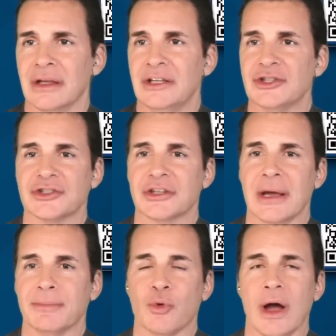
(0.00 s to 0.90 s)
he just
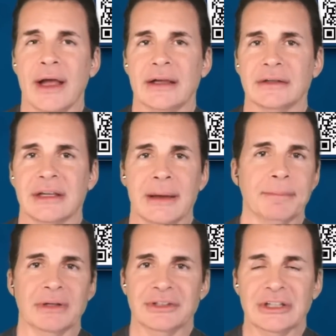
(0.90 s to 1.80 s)
kept quiet and kept
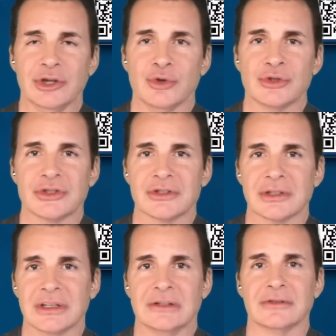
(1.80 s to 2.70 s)
building nukes
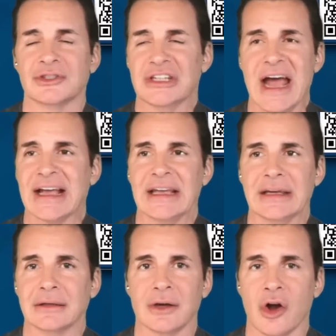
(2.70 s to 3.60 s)
and
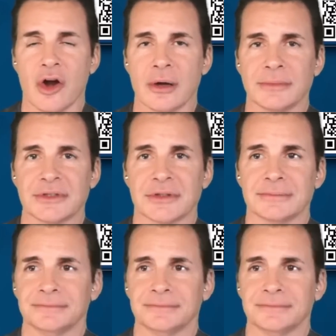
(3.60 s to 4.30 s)
stacking arms.